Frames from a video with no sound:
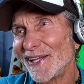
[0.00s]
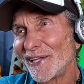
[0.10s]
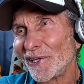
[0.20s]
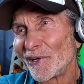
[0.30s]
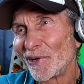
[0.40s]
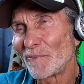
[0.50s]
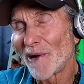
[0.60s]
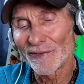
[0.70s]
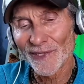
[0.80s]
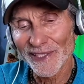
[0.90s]

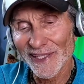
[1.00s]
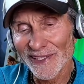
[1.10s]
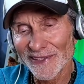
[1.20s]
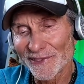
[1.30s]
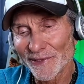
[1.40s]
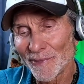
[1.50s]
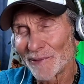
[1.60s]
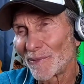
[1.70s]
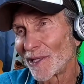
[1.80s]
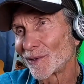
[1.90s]
Bhagavad Gita,
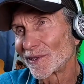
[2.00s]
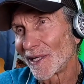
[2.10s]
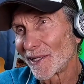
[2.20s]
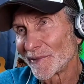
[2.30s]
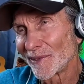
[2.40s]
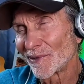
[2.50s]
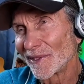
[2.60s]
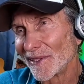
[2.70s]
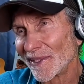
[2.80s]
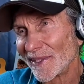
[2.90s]
Srimad Bhagavatam, they were
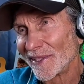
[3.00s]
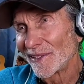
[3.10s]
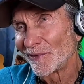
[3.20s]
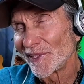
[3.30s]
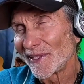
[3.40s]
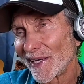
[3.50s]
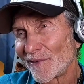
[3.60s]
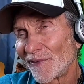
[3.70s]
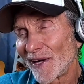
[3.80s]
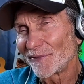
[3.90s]
written
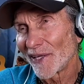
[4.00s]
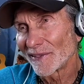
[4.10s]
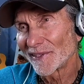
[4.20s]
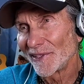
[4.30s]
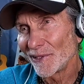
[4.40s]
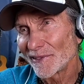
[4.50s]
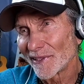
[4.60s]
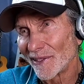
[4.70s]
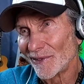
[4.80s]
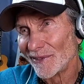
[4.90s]
down 5,000 years
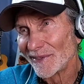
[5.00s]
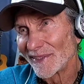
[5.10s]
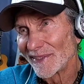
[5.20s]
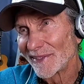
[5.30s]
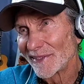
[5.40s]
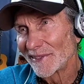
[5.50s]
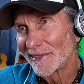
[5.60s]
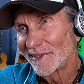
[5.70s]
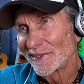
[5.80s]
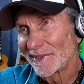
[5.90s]
ago.
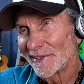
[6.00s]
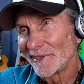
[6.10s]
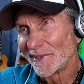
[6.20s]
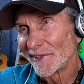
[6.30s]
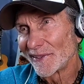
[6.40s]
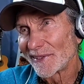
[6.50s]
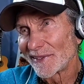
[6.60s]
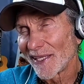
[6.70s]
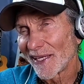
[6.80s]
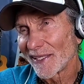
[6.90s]

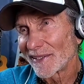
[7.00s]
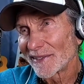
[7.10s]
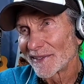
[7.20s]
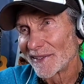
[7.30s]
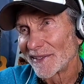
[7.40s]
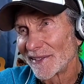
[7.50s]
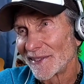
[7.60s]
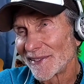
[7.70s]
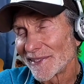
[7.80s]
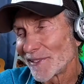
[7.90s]
It's like
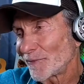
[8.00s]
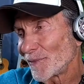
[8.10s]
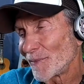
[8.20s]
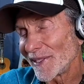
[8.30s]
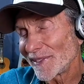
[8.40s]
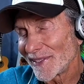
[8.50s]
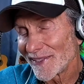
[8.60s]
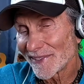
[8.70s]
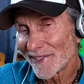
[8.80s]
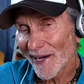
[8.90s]
this information
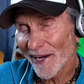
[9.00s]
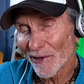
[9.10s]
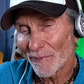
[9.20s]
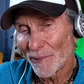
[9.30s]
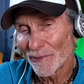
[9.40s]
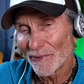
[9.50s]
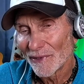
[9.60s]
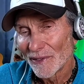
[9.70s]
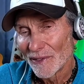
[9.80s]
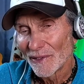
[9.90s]
is there, but
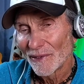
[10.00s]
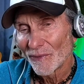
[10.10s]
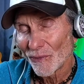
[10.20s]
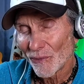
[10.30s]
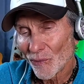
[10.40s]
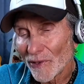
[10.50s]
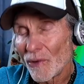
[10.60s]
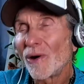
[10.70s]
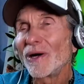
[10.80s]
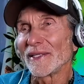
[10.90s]
we
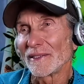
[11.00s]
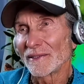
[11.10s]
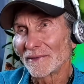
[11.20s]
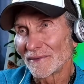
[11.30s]
don't want it.